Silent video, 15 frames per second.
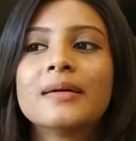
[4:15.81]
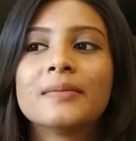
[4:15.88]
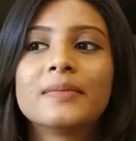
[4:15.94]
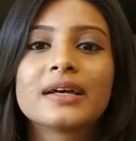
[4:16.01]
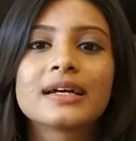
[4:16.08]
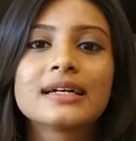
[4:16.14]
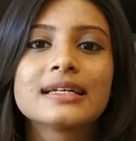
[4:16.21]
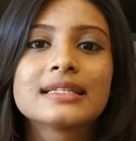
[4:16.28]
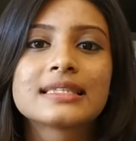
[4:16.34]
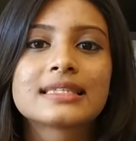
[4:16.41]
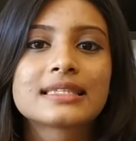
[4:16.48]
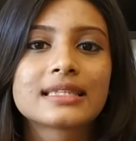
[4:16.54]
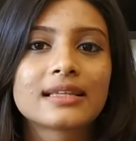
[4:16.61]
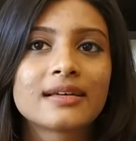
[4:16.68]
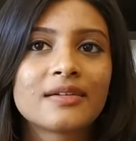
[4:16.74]

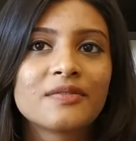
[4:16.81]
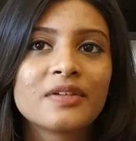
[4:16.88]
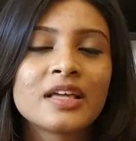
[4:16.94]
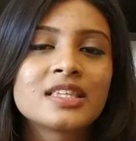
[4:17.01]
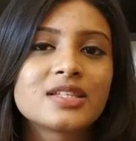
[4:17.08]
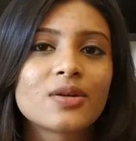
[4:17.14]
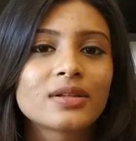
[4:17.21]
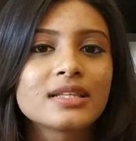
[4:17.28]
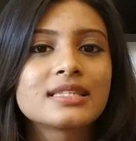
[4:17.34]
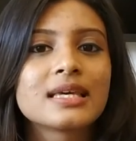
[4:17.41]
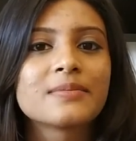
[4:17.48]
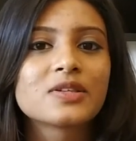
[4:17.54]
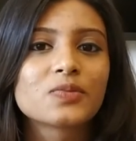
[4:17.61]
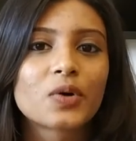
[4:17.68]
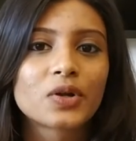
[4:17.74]
because it's not the
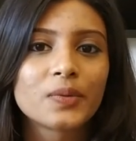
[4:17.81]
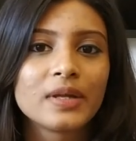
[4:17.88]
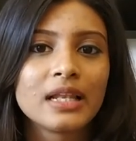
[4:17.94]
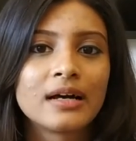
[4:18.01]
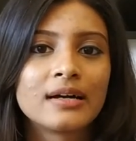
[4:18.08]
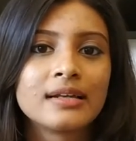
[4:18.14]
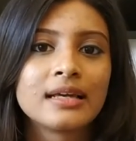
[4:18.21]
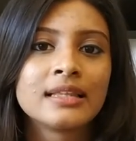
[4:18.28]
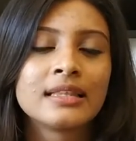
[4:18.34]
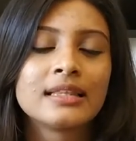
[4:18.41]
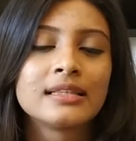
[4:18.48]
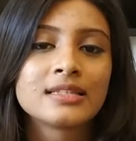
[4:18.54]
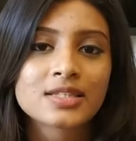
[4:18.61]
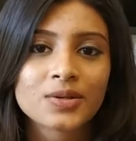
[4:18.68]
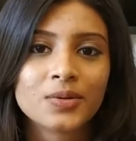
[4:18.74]
same as what we learn
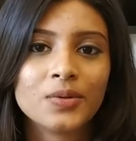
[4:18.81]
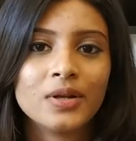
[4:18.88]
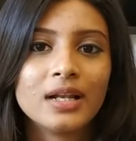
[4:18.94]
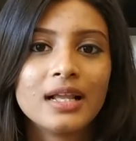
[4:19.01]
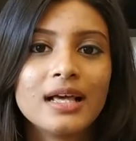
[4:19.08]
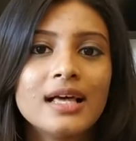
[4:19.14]
in school.